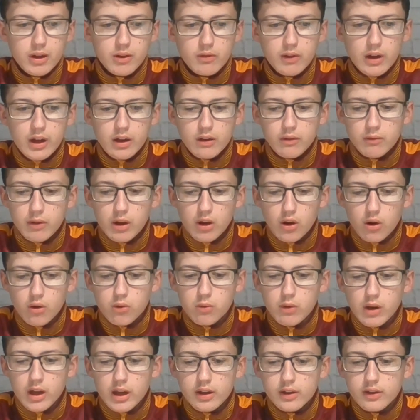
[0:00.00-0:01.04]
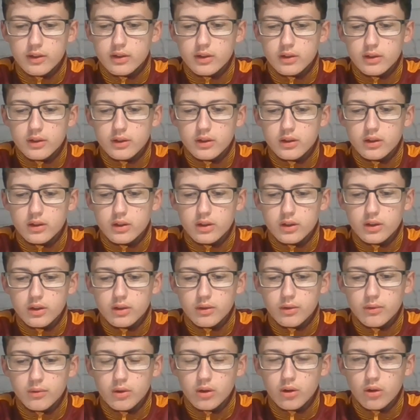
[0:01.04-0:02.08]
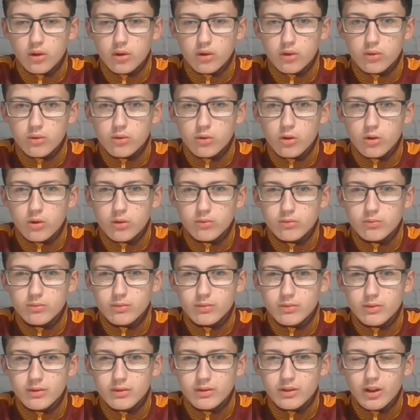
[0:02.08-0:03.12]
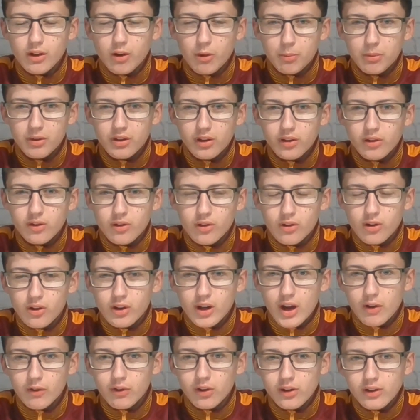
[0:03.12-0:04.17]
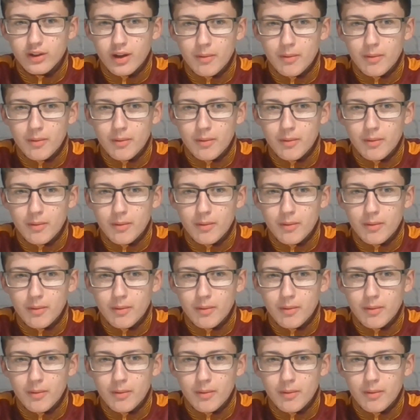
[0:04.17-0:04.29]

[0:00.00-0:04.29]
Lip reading: always, the opposition go down to 10 men,